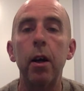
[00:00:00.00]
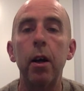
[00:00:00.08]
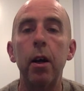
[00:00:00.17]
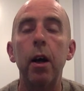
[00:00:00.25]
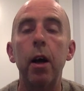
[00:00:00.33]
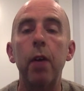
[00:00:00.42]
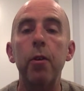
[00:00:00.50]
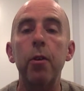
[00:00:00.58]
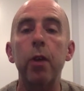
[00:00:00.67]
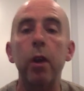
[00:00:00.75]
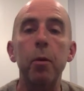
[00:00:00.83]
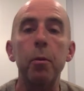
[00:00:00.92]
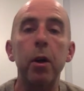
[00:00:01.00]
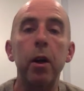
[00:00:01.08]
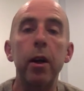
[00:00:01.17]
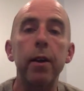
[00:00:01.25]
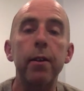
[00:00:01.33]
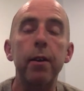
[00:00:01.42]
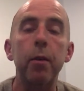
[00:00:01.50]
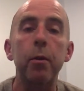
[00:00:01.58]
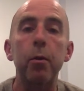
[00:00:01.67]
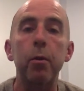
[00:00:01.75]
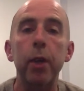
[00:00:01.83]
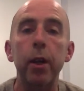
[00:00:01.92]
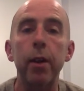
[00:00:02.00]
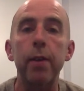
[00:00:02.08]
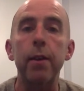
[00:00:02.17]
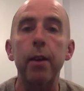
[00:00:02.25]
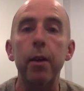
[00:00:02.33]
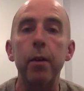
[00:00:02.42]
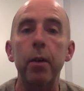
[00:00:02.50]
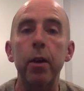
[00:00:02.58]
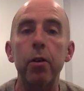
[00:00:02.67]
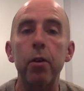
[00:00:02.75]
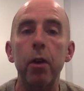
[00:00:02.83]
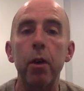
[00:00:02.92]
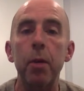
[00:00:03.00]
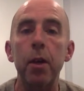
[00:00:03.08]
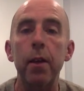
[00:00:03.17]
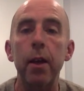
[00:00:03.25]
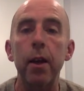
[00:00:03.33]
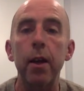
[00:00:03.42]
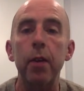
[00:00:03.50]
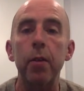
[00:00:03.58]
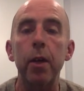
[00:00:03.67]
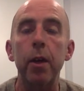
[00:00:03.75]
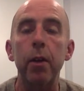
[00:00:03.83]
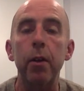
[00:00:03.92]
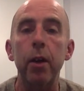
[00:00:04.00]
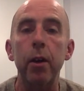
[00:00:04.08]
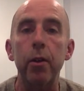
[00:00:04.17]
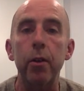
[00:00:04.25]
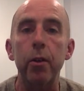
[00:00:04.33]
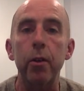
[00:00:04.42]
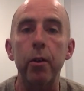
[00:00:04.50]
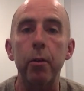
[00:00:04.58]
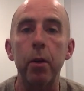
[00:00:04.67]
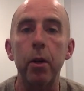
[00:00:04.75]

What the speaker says: Others in our community had suffered real and significant trauma at the hands of the healthcare system,